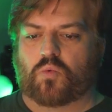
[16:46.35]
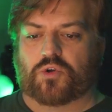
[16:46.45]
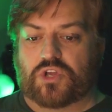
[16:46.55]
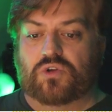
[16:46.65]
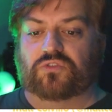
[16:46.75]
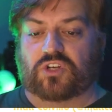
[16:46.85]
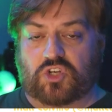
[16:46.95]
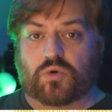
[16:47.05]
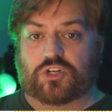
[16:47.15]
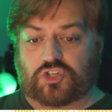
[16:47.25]
we're using
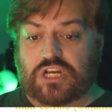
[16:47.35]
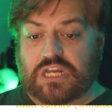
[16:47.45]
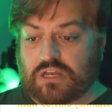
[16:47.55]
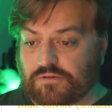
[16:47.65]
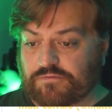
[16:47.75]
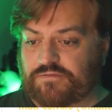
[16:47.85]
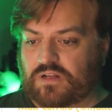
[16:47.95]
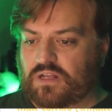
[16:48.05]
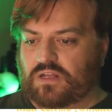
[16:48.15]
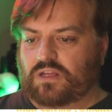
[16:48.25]
to achieve,
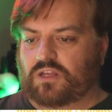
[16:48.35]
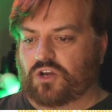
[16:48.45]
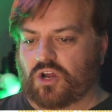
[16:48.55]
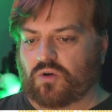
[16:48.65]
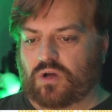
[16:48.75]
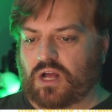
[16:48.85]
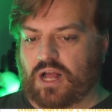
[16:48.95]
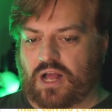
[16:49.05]
you know,